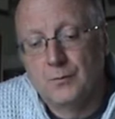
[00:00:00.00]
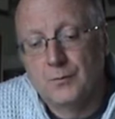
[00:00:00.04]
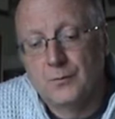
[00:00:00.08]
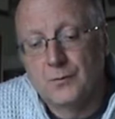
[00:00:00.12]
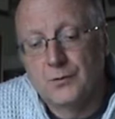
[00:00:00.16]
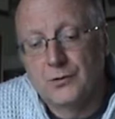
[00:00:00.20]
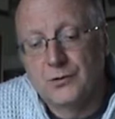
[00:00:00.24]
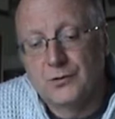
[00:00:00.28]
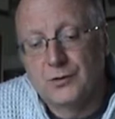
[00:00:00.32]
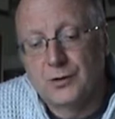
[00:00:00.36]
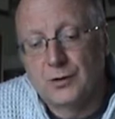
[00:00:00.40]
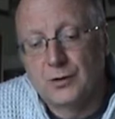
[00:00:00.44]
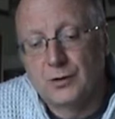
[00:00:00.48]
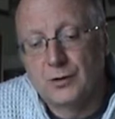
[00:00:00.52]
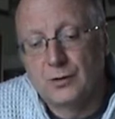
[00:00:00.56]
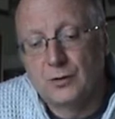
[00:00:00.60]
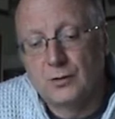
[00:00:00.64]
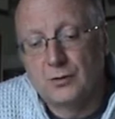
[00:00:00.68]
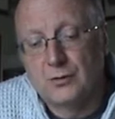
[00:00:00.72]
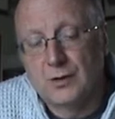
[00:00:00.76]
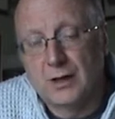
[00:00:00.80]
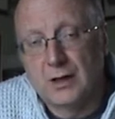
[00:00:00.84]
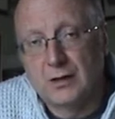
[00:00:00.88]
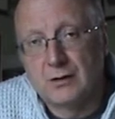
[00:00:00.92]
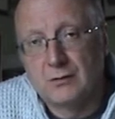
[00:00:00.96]
So
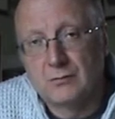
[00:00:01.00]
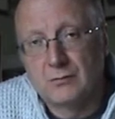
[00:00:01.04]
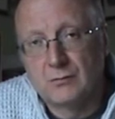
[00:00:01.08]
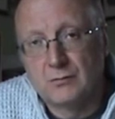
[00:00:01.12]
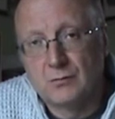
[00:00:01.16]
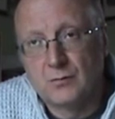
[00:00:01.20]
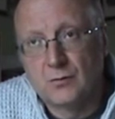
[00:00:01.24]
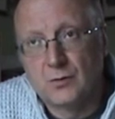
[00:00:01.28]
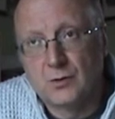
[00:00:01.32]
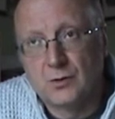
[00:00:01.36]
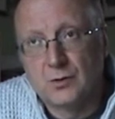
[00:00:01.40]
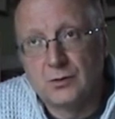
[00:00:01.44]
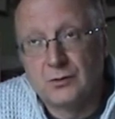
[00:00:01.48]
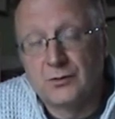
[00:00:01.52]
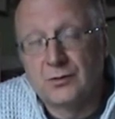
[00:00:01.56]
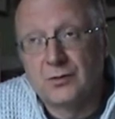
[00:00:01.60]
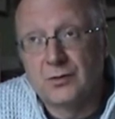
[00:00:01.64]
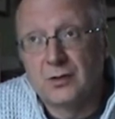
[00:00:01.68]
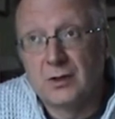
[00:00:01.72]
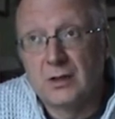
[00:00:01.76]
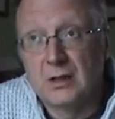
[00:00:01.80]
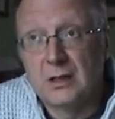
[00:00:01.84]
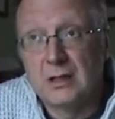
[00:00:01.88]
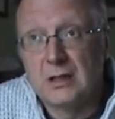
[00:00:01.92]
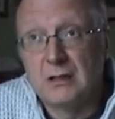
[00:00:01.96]
that was
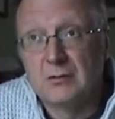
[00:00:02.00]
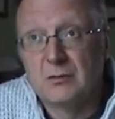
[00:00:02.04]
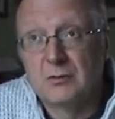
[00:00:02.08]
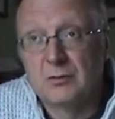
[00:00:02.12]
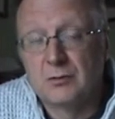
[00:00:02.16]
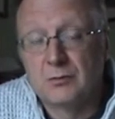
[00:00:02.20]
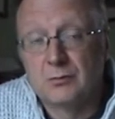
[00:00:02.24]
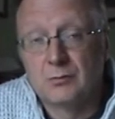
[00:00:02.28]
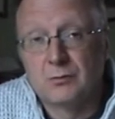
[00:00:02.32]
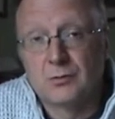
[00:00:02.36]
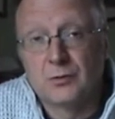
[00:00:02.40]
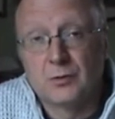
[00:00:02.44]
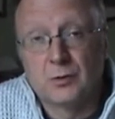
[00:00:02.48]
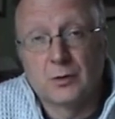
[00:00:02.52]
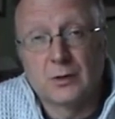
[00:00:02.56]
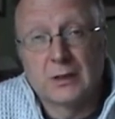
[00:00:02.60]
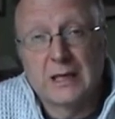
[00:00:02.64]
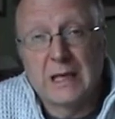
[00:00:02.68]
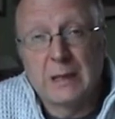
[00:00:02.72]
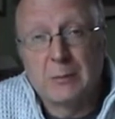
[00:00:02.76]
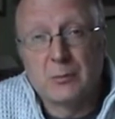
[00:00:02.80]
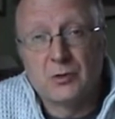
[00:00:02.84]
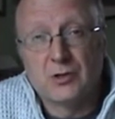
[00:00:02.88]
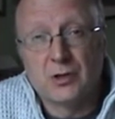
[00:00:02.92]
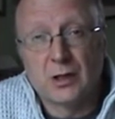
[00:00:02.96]
the sort of
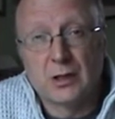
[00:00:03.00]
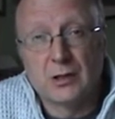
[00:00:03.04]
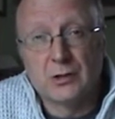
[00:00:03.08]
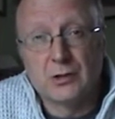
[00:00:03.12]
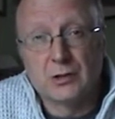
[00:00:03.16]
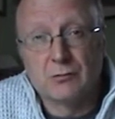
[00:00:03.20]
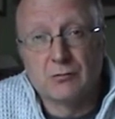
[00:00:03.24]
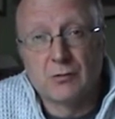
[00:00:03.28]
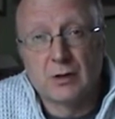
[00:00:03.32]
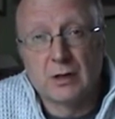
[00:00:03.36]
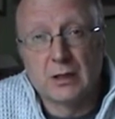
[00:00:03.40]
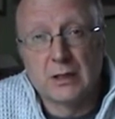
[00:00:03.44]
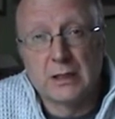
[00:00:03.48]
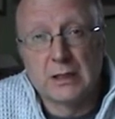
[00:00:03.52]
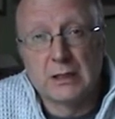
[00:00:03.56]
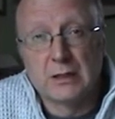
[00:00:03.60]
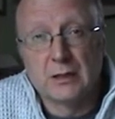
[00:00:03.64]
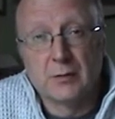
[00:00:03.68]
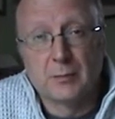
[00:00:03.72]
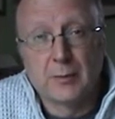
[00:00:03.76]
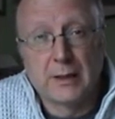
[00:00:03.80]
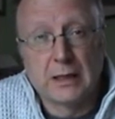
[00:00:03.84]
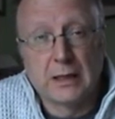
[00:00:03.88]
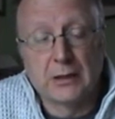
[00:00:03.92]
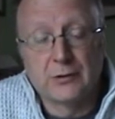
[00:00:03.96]
game changer, really, in the
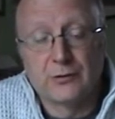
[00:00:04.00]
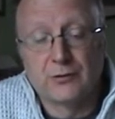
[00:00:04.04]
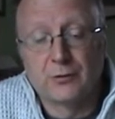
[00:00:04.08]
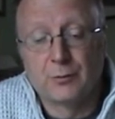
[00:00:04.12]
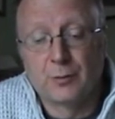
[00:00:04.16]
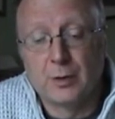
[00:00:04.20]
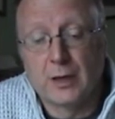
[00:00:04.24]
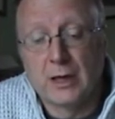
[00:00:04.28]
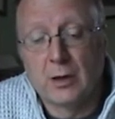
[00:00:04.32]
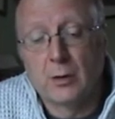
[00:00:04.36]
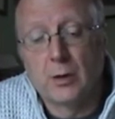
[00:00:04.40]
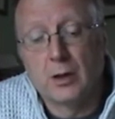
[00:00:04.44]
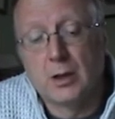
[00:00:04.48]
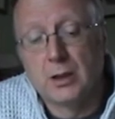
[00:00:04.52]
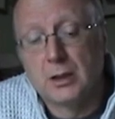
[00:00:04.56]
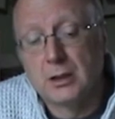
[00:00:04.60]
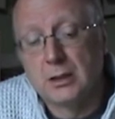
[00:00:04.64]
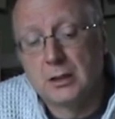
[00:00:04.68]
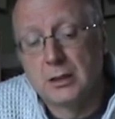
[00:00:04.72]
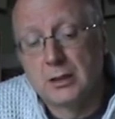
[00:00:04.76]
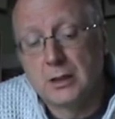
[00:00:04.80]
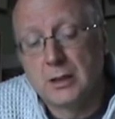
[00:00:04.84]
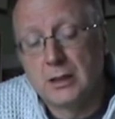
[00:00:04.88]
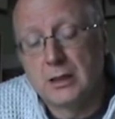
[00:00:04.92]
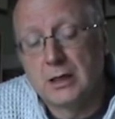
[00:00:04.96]
balance of power
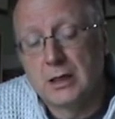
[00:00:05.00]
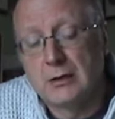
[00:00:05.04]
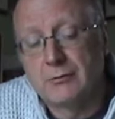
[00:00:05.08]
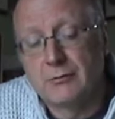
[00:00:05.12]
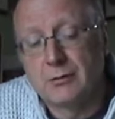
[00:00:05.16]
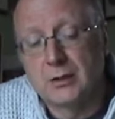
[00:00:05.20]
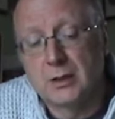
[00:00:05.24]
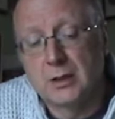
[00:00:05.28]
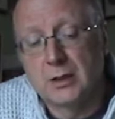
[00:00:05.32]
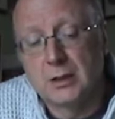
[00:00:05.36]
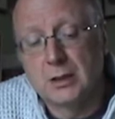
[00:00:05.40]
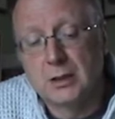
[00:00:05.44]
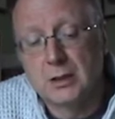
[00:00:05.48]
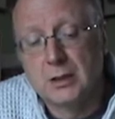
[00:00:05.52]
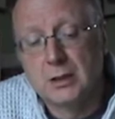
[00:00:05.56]
in Africa.